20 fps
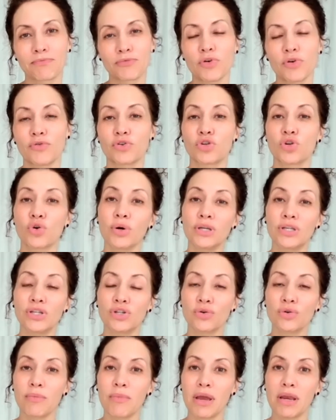You have a choice
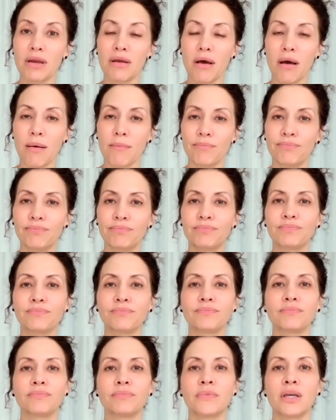to remain numb.
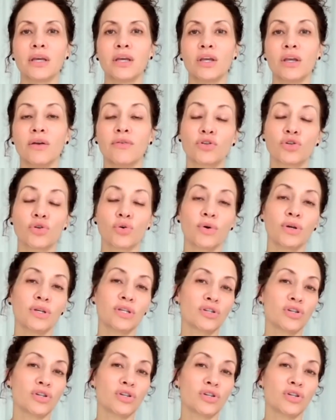You have a choice